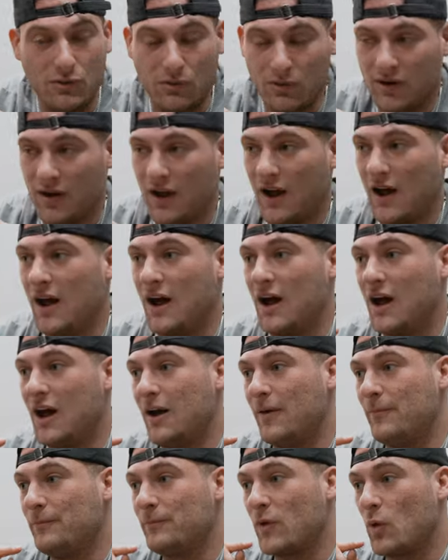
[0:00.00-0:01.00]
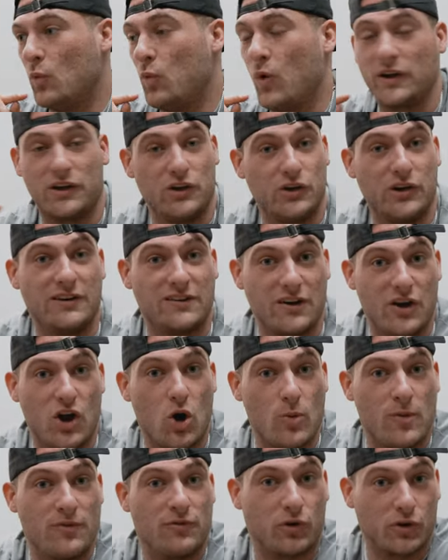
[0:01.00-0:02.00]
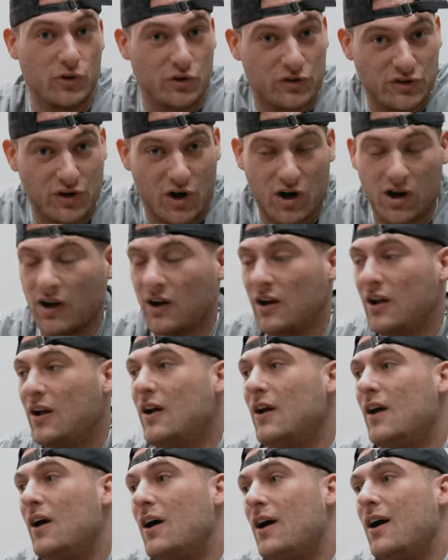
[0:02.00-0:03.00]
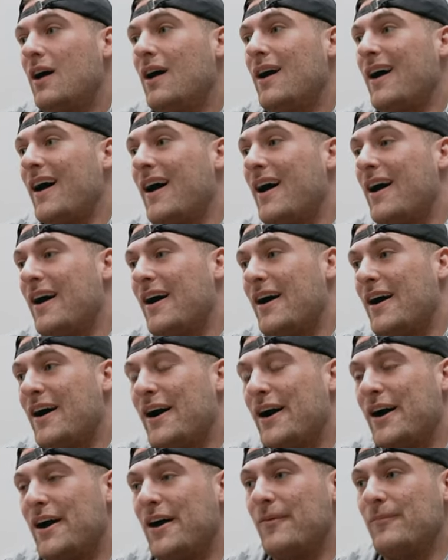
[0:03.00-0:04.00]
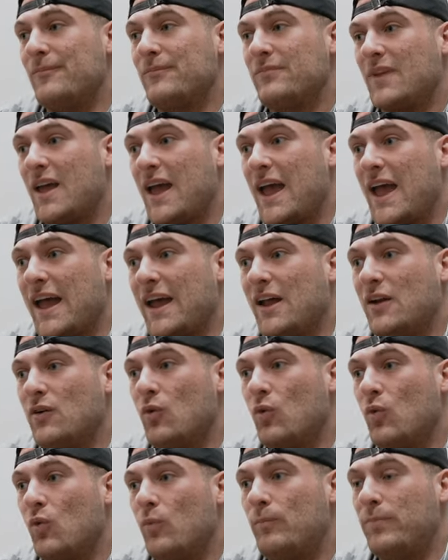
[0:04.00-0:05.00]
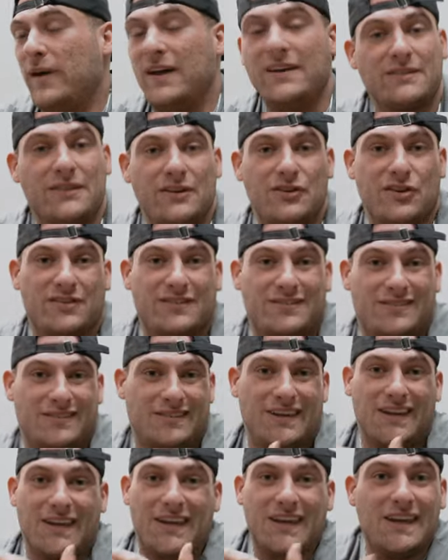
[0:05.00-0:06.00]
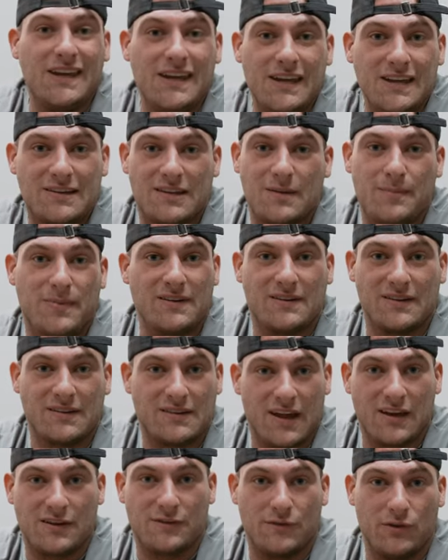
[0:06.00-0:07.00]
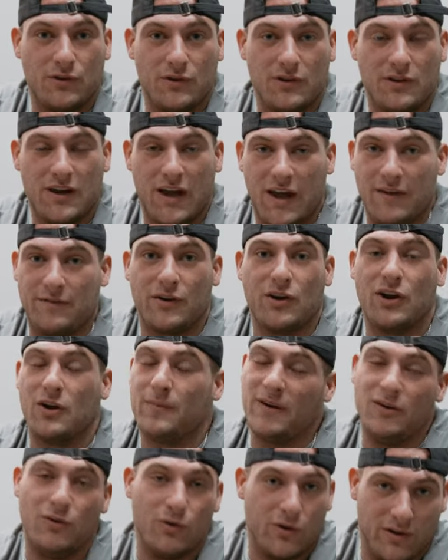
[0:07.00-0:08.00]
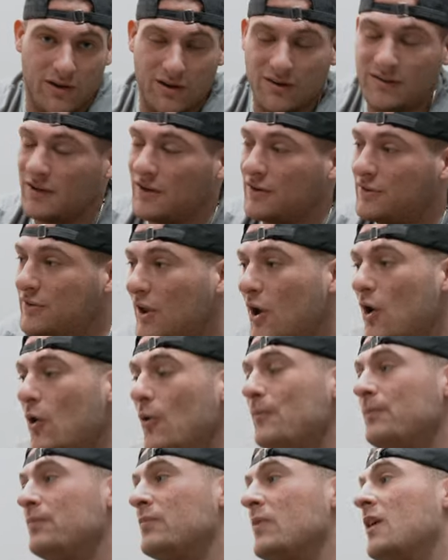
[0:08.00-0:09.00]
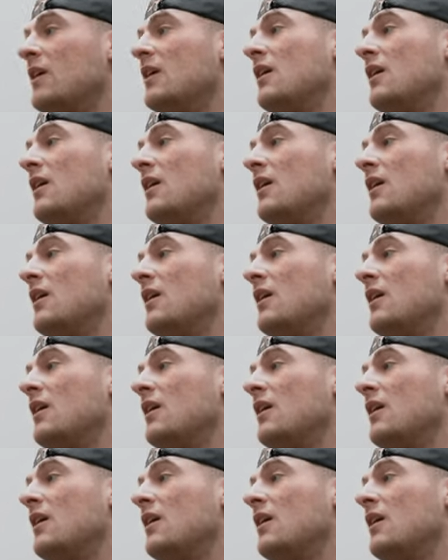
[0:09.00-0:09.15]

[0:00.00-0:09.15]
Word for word: you, um, what you need to know before you start, um, and basically just keys to be successful if you're going to be doing this. So